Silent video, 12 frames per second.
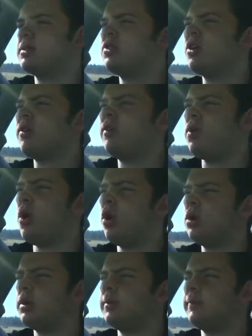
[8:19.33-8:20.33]
a
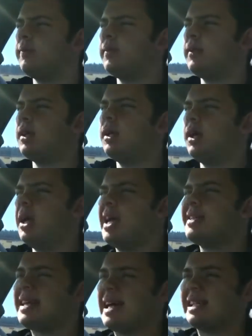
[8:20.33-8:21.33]
vlog.
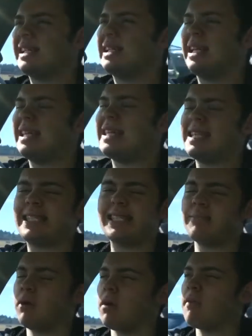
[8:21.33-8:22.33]
Technically, this
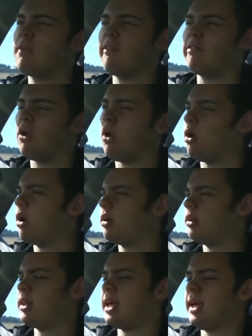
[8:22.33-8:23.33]
is more of a vlog
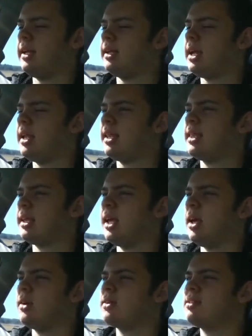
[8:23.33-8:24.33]
than anything
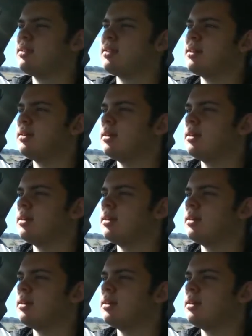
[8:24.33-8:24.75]
else.